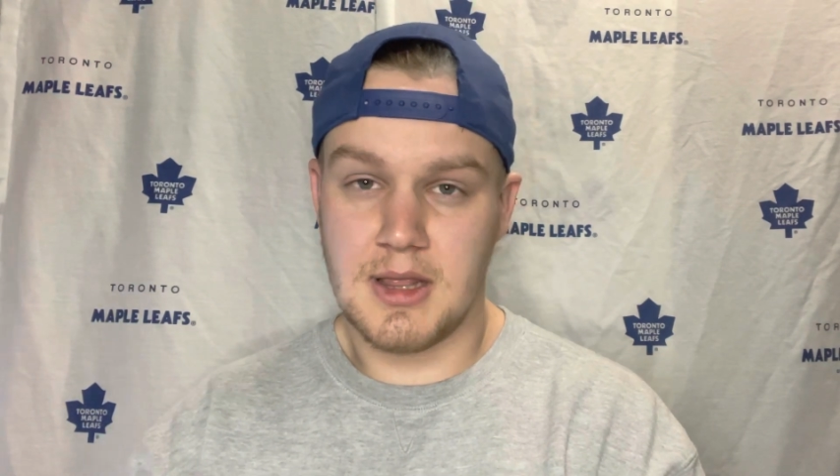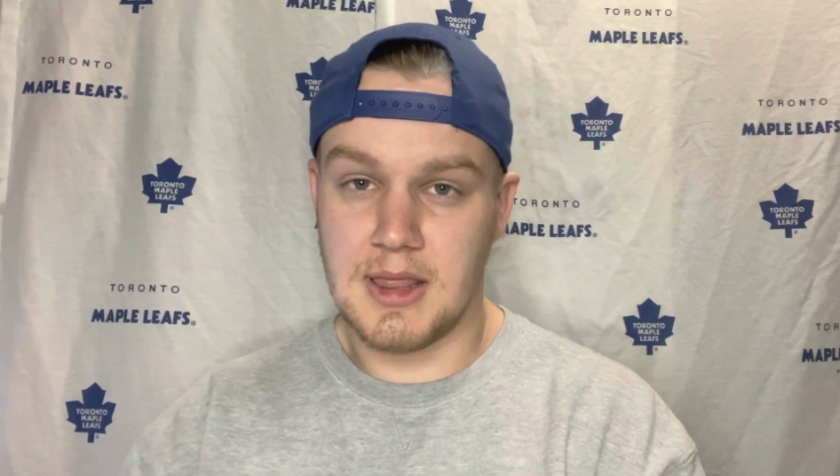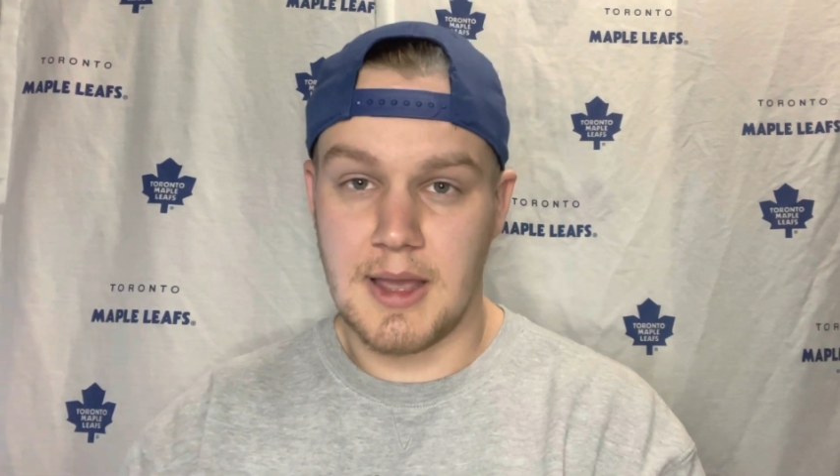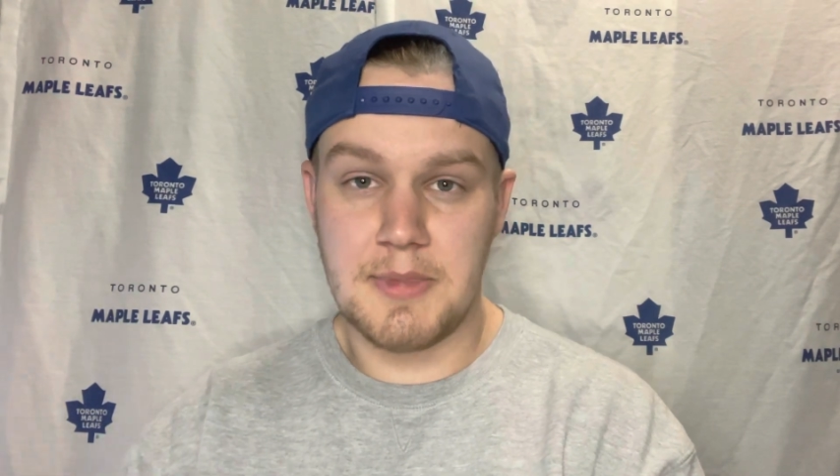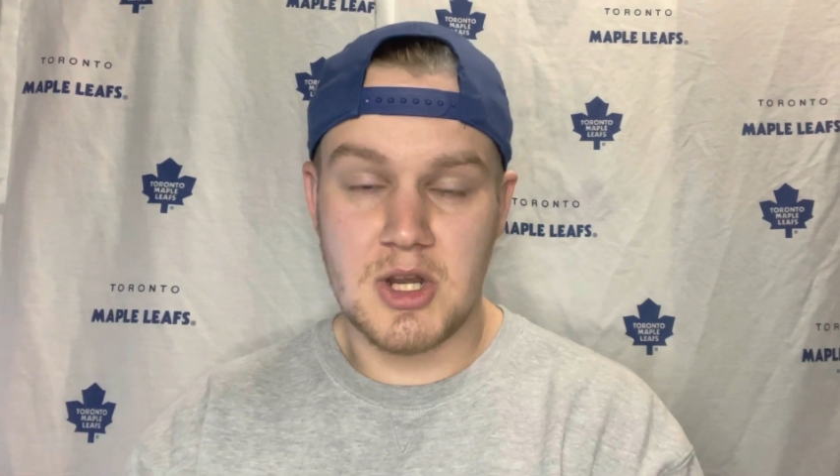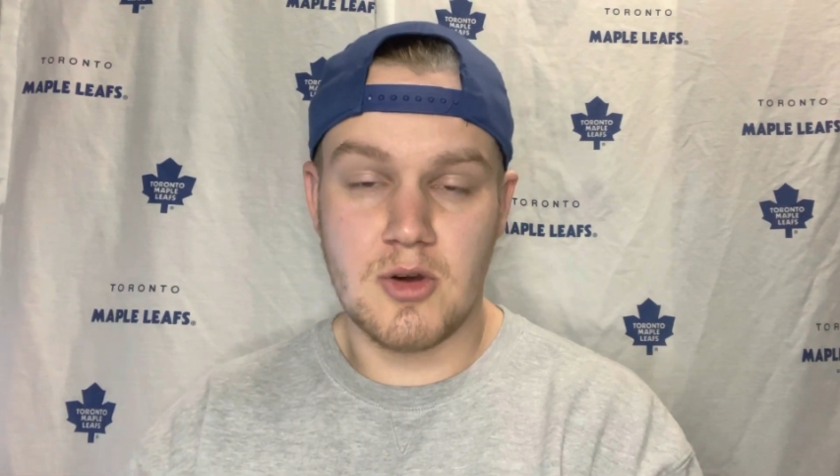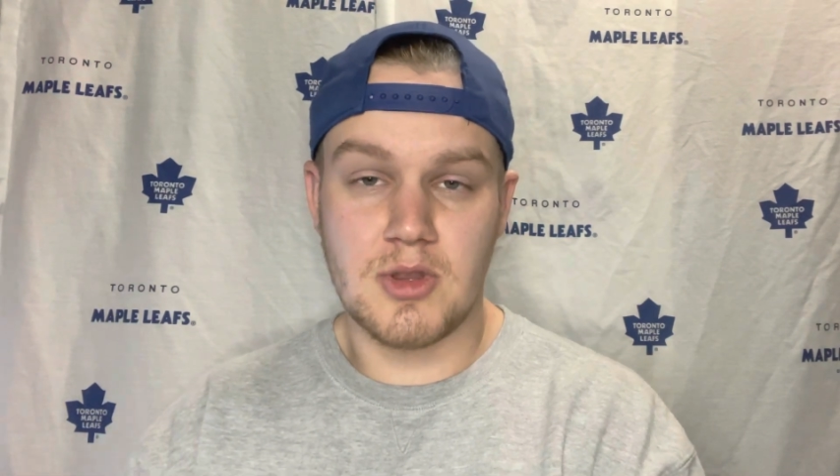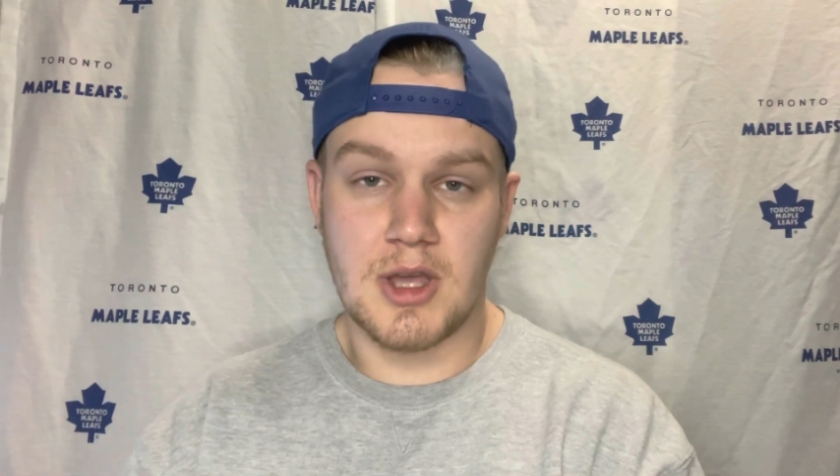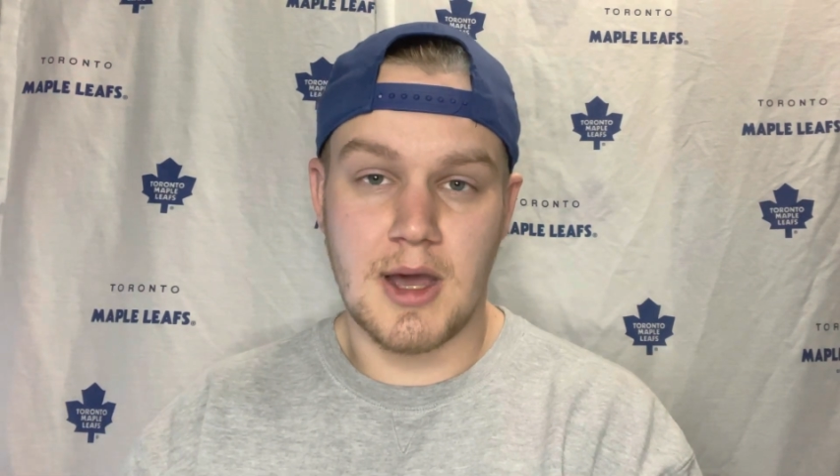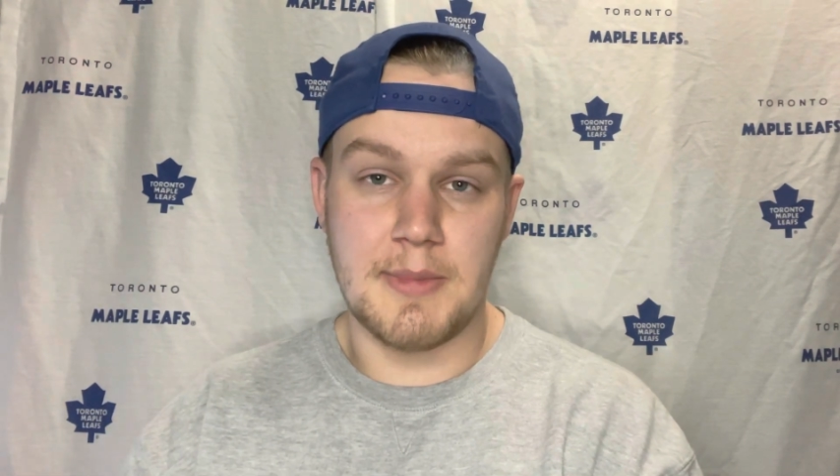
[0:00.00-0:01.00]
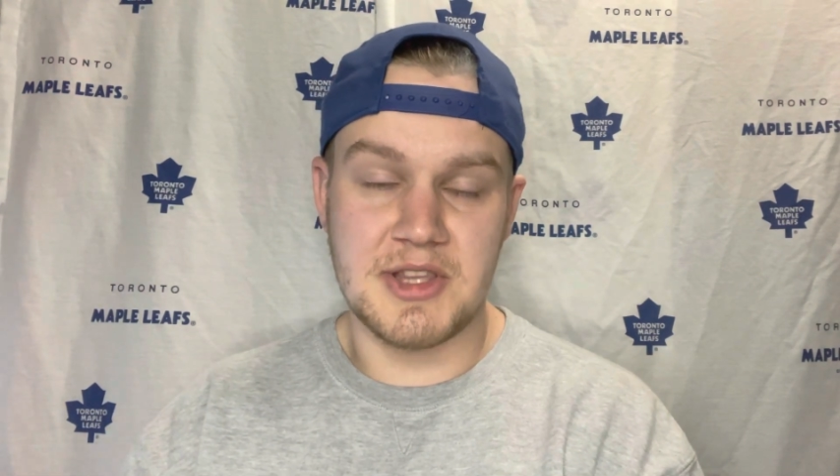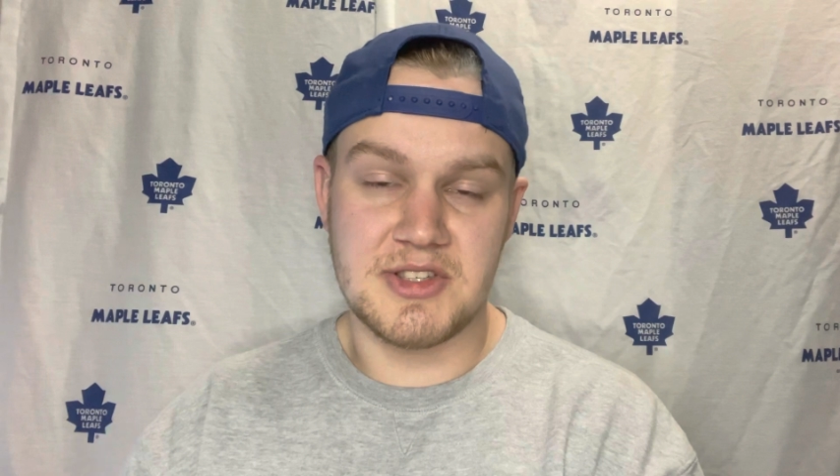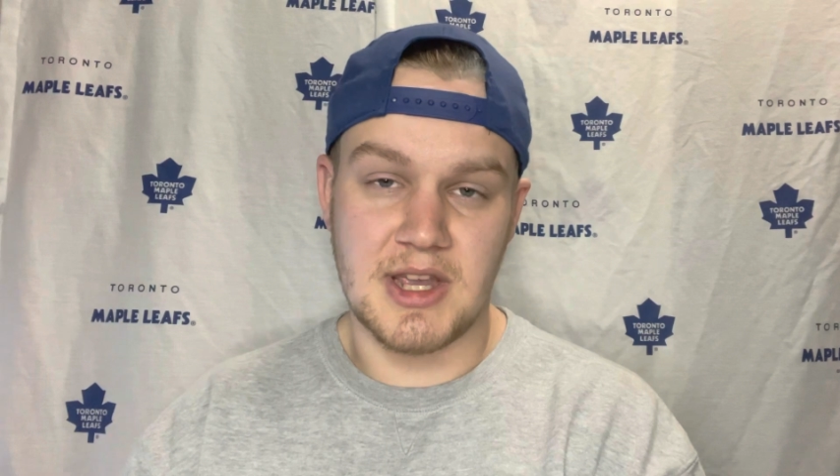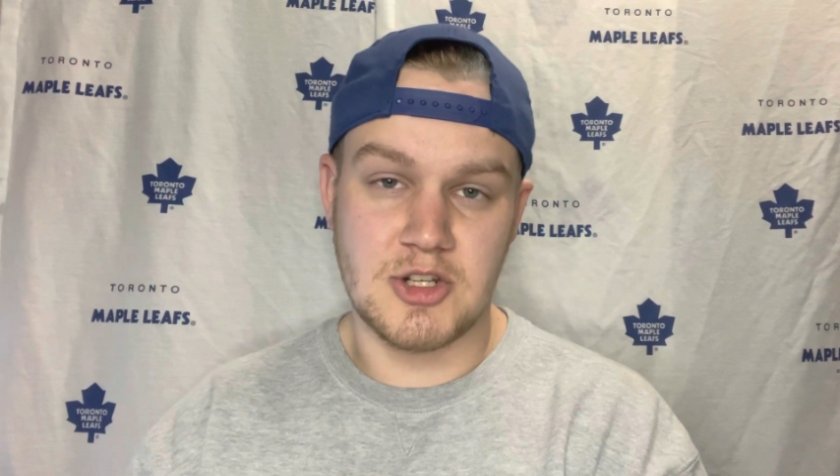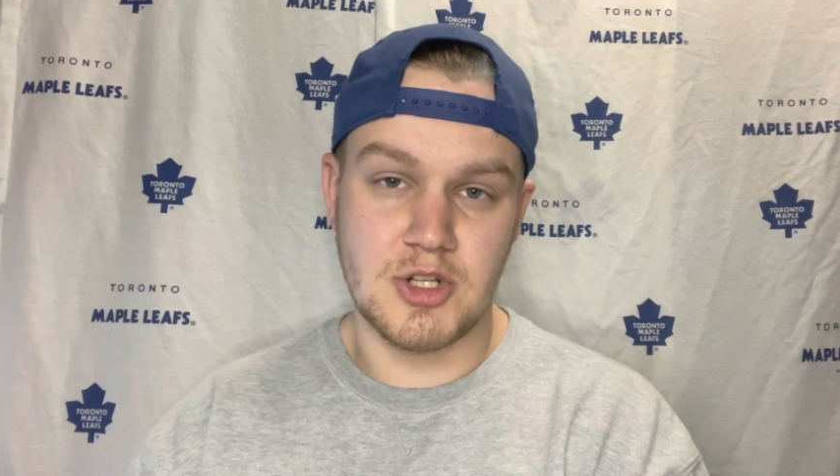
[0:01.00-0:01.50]
Let me know in the comments
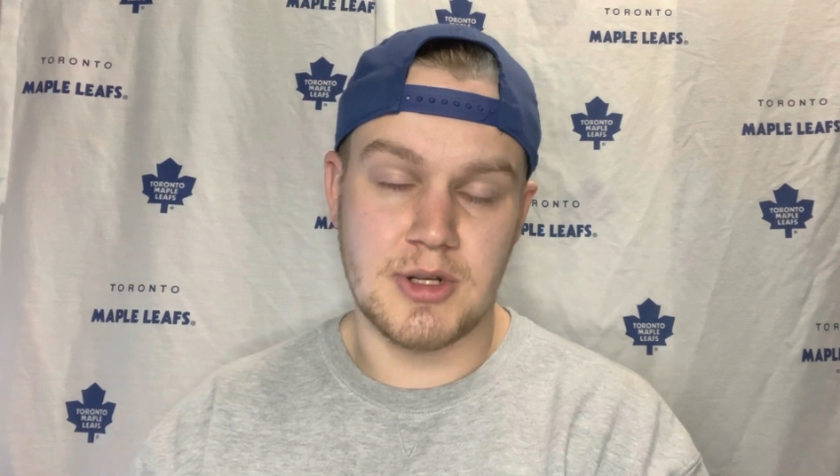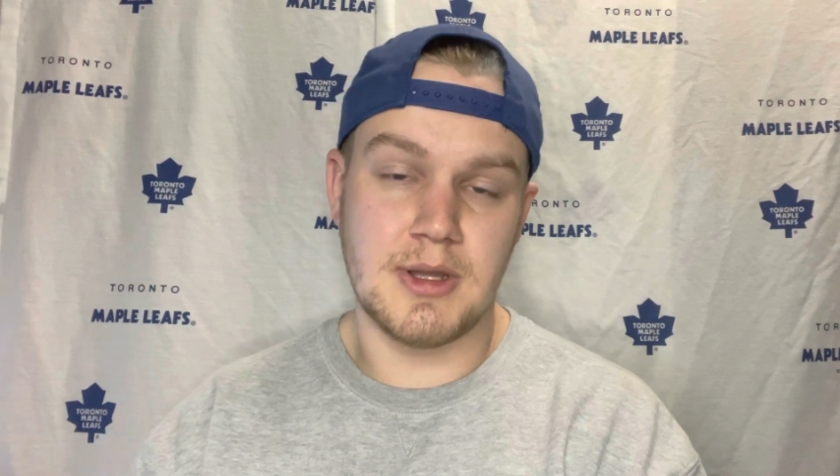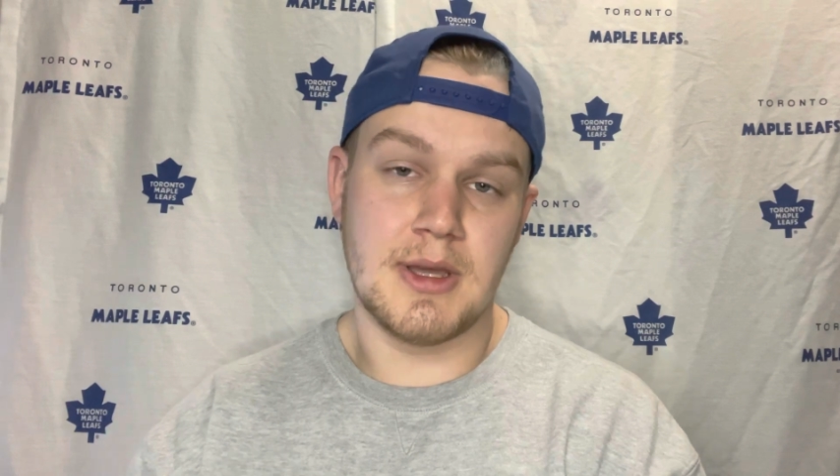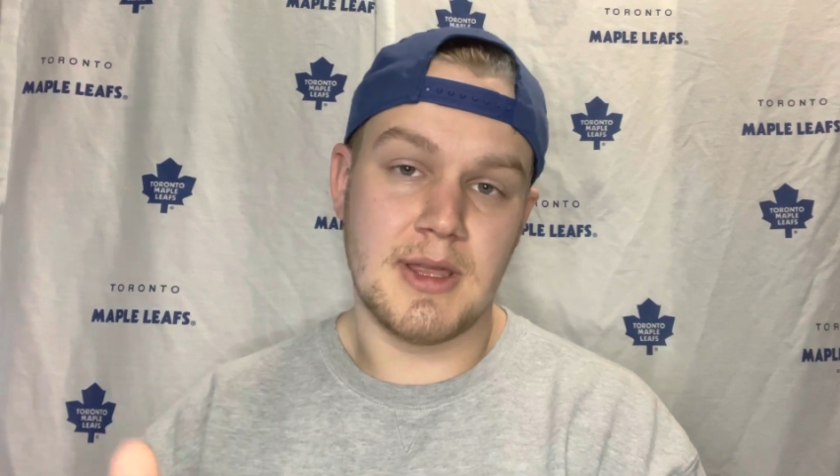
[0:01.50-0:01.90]
section.